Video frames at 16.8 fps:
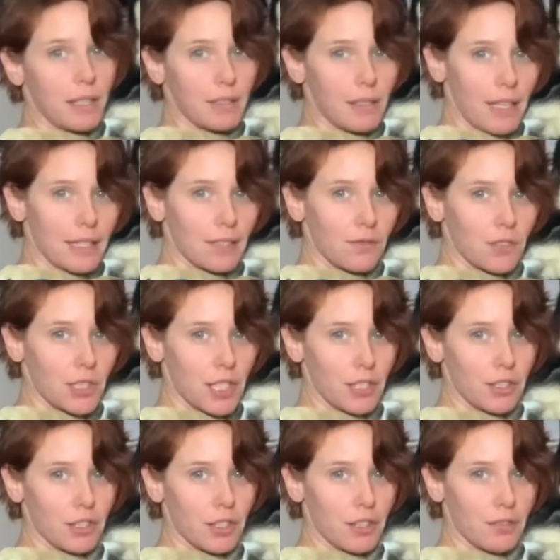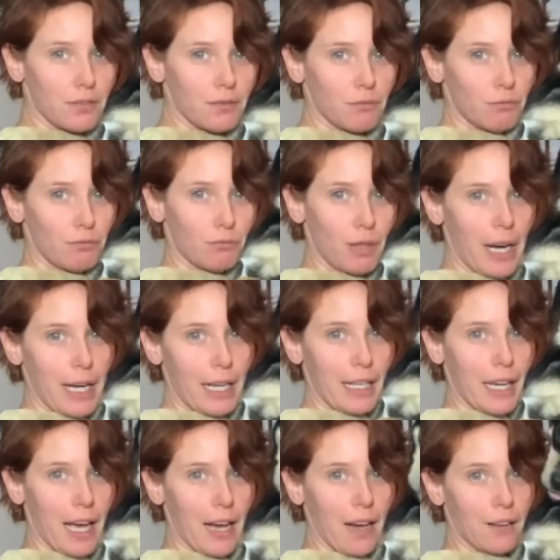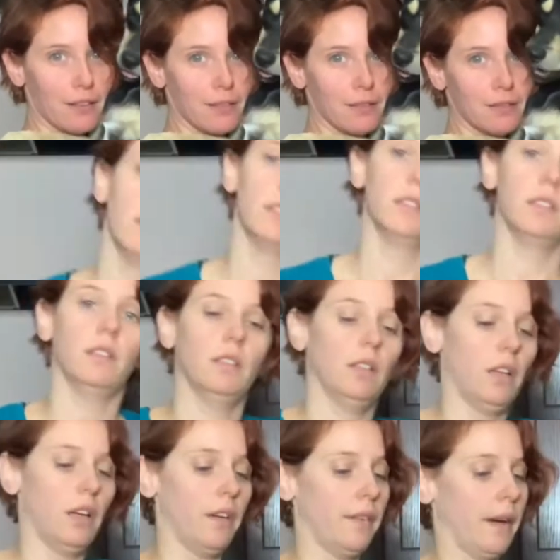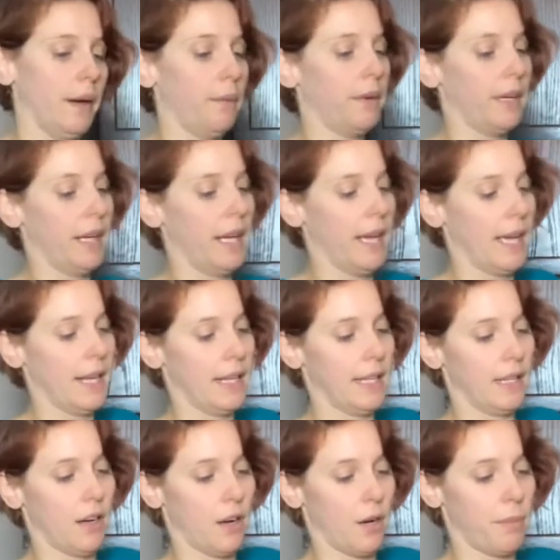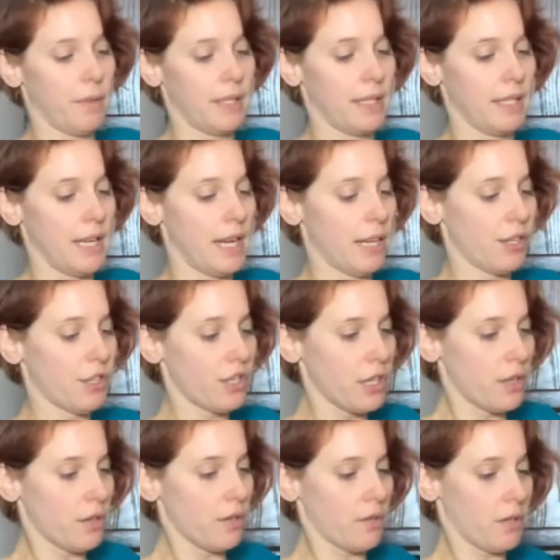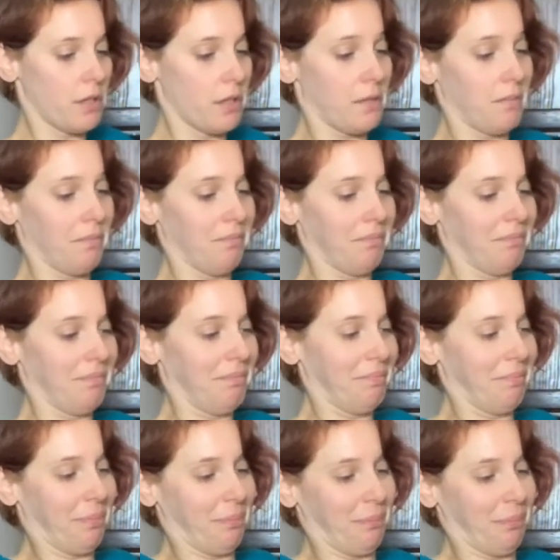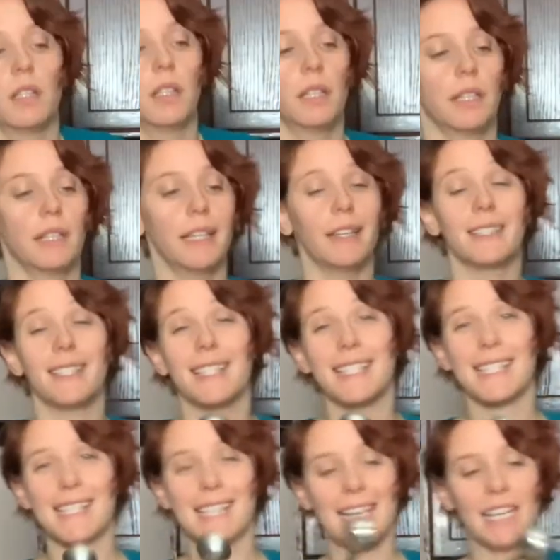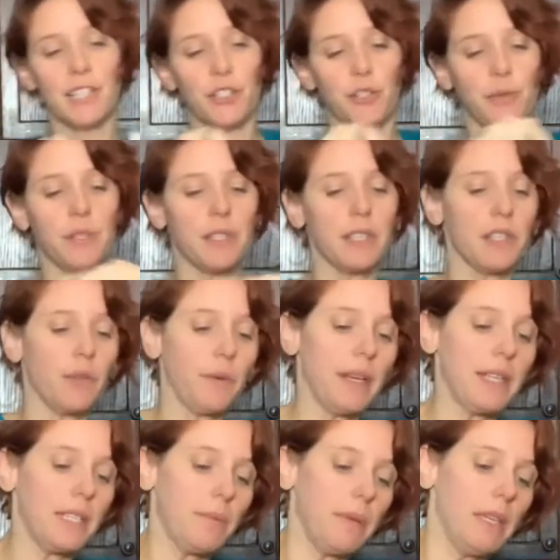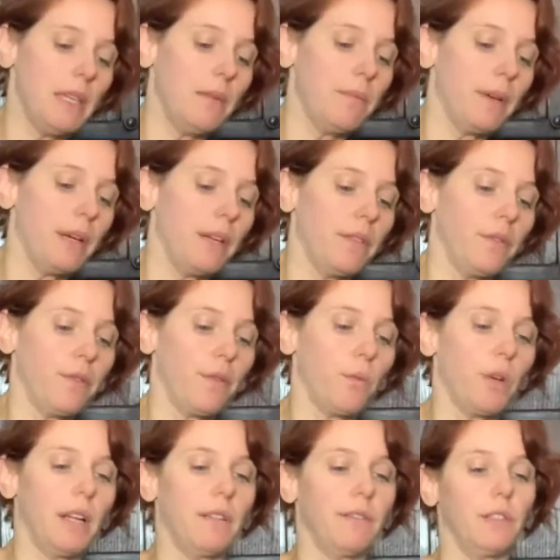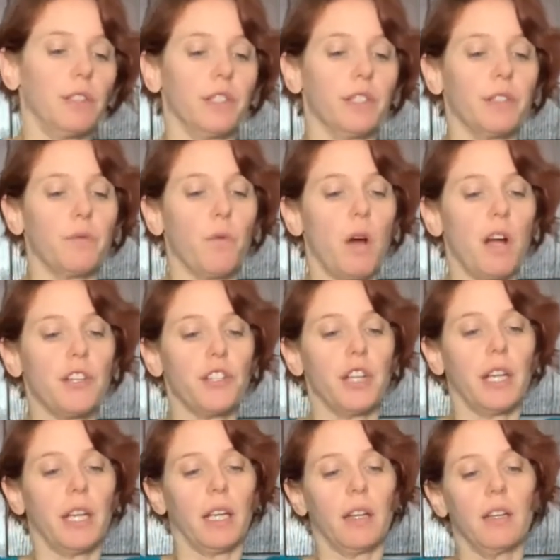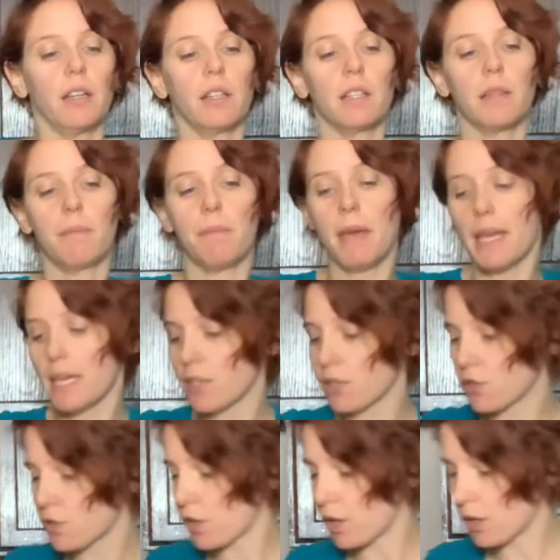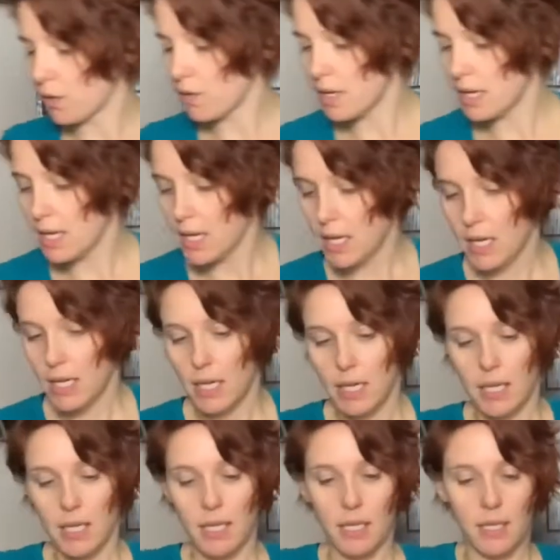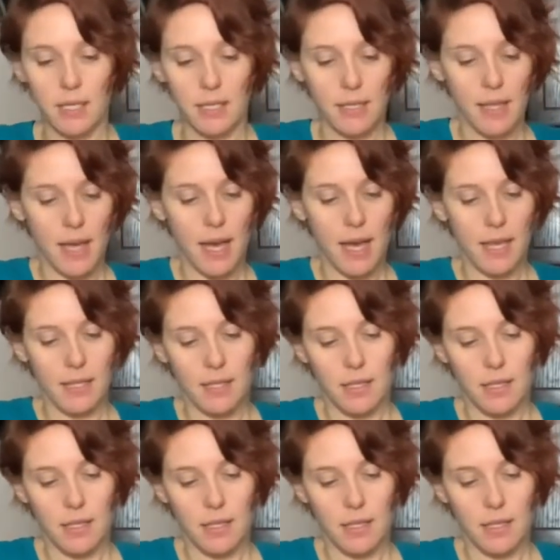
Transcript: lots of attention right now. All right, we're gonna add in our pistachios. Now it doesn't say to do this in the recipe, but from what I've learned watching baking show is that